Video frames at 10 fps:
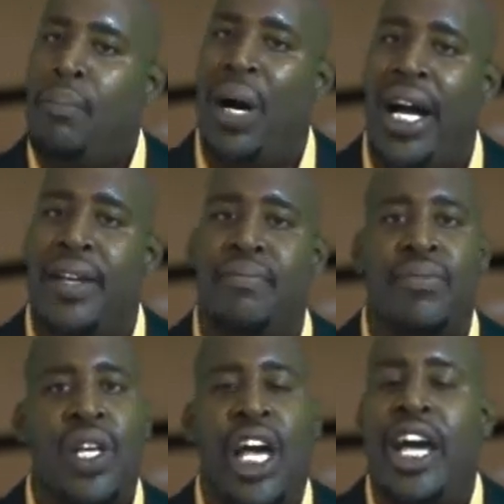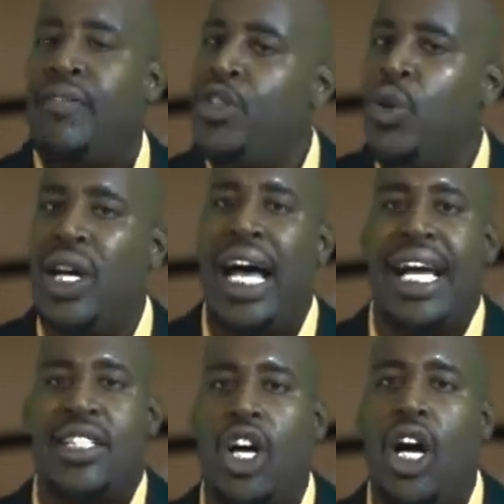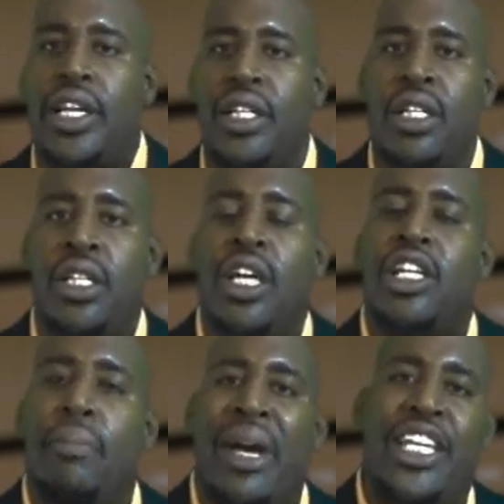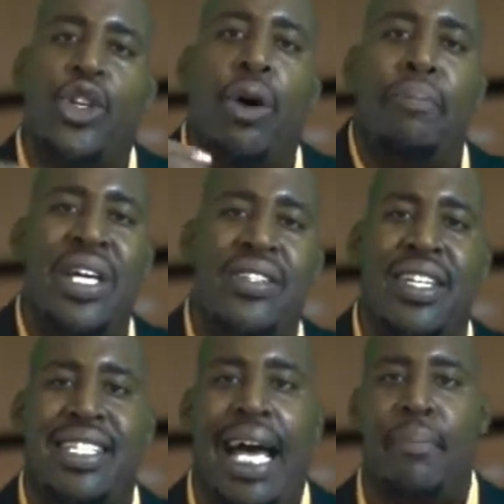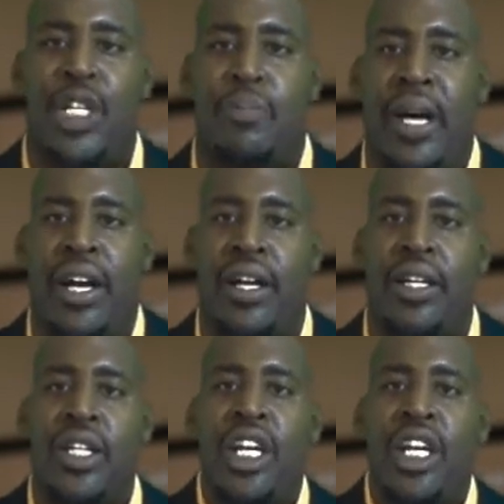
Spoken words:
But if you and I talking can make your business that much better,